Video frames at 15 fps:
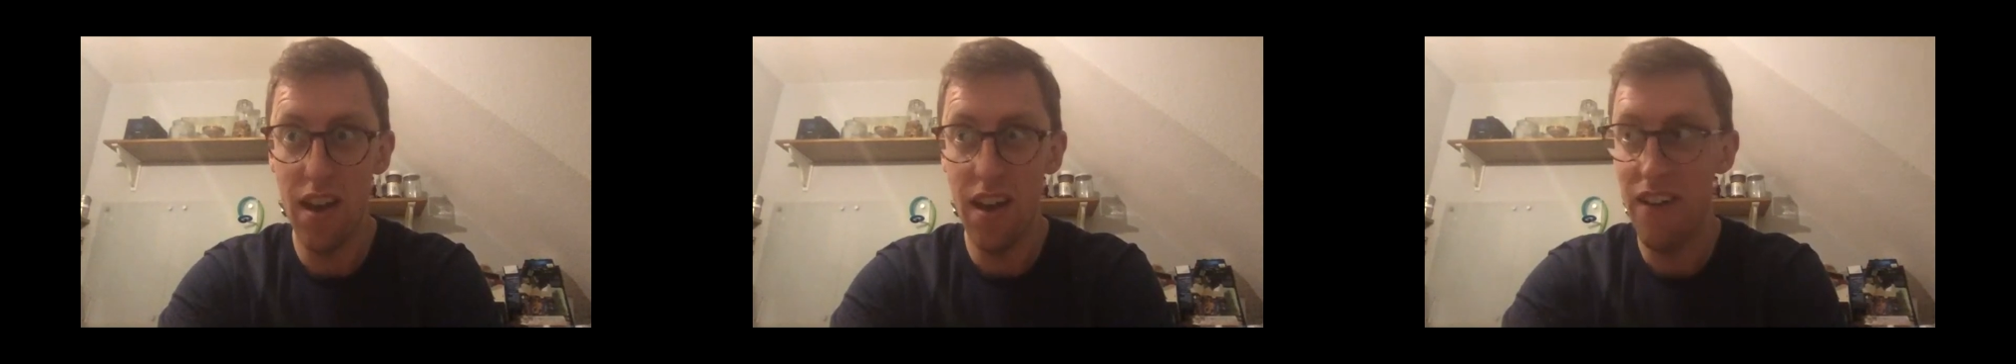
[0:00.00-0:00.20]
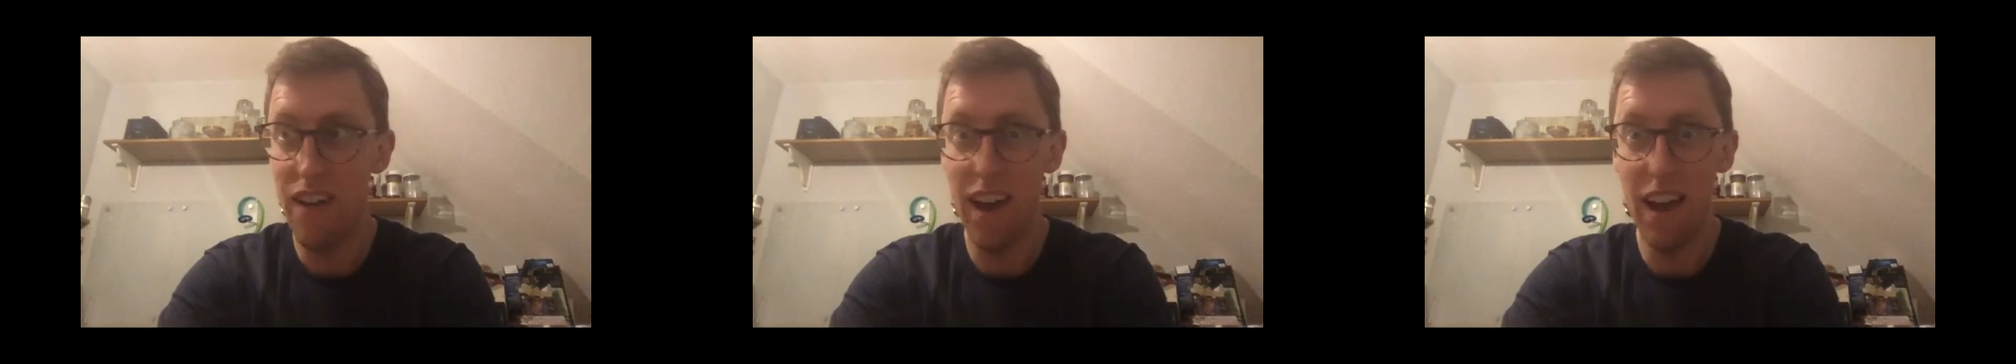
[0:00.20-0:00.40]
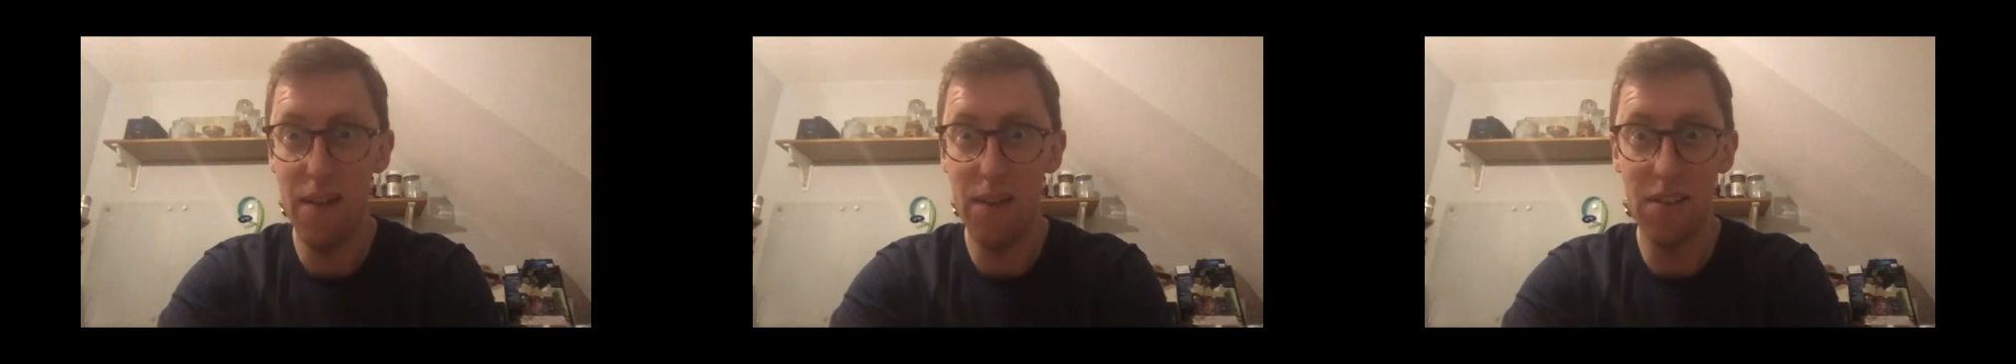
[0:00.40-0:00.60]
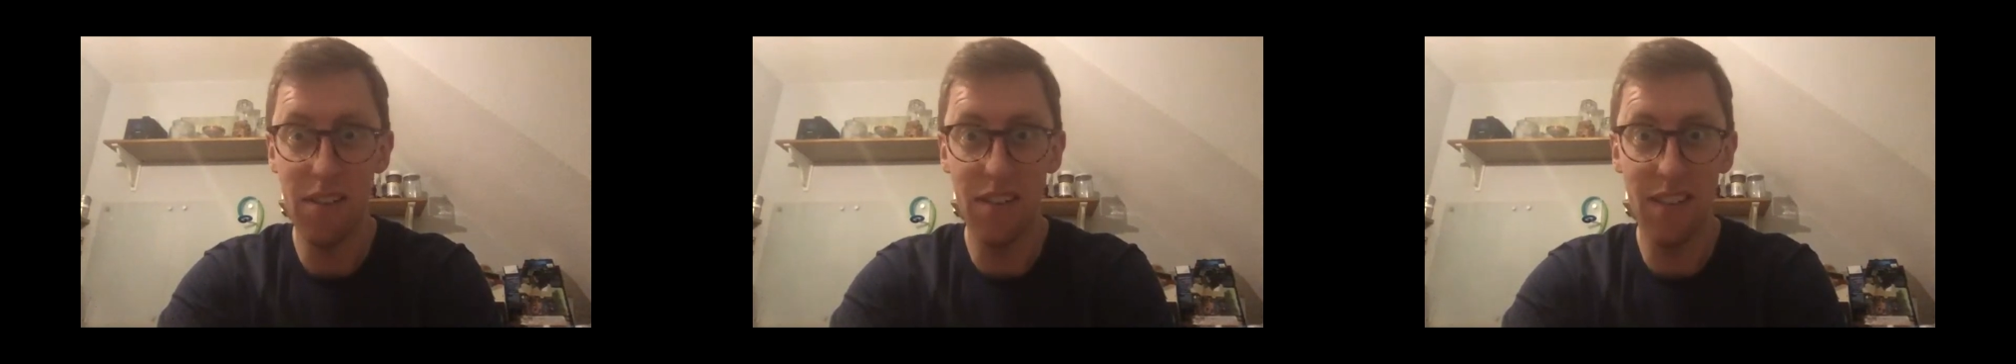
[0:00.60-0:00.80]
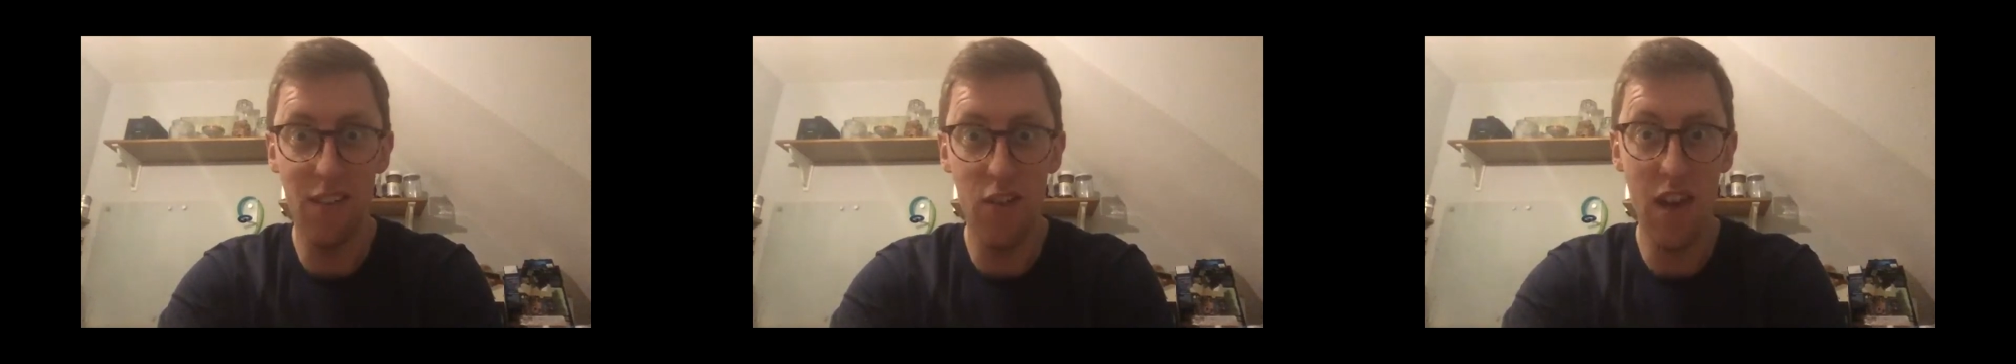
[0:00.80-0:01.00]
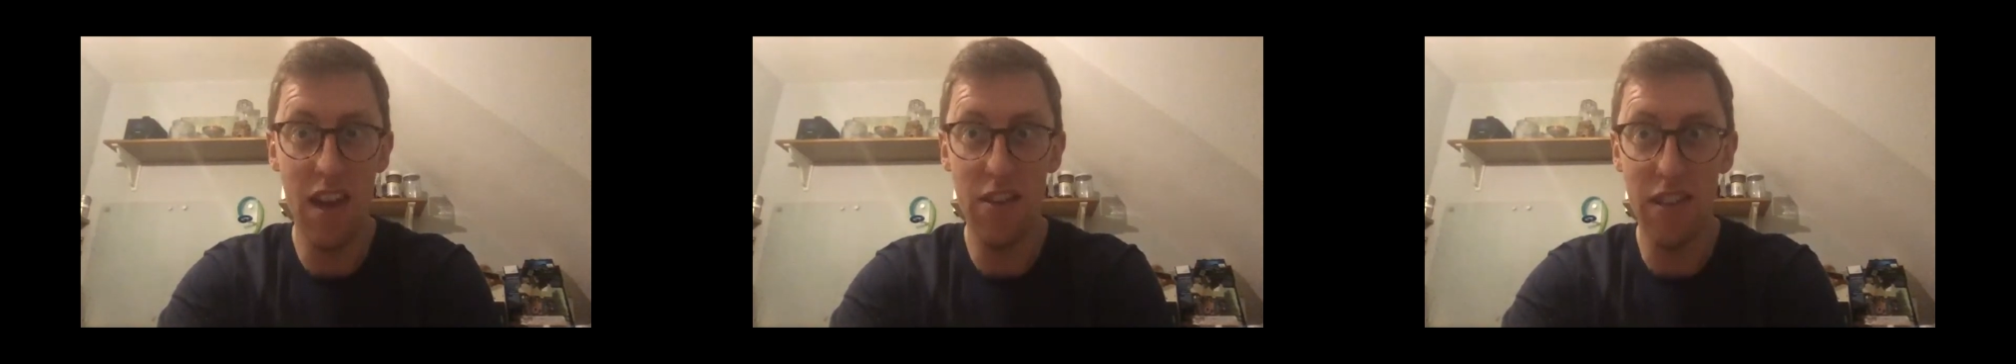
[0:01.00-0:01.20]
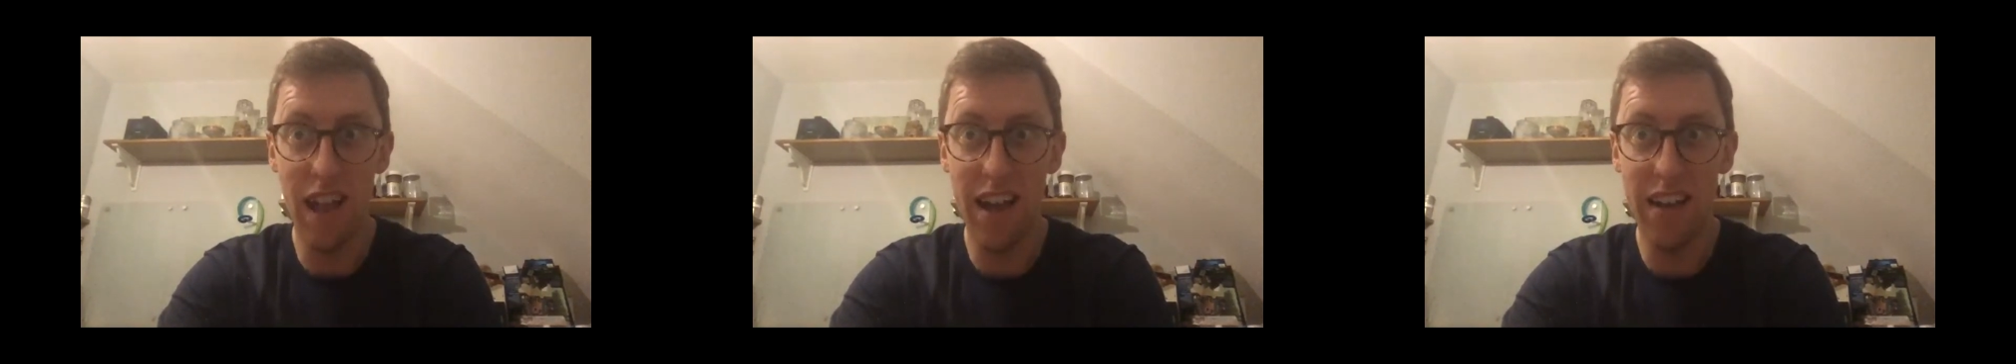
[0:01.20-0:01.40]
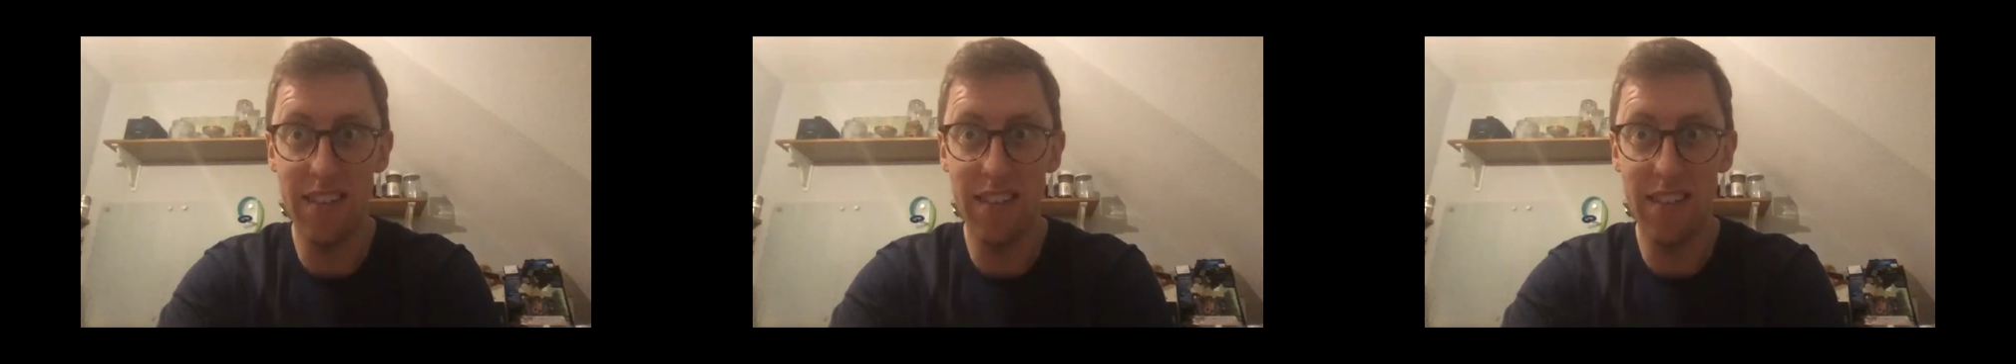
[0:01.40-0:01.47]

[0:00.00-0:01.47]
Right? Well, cheers, Dad.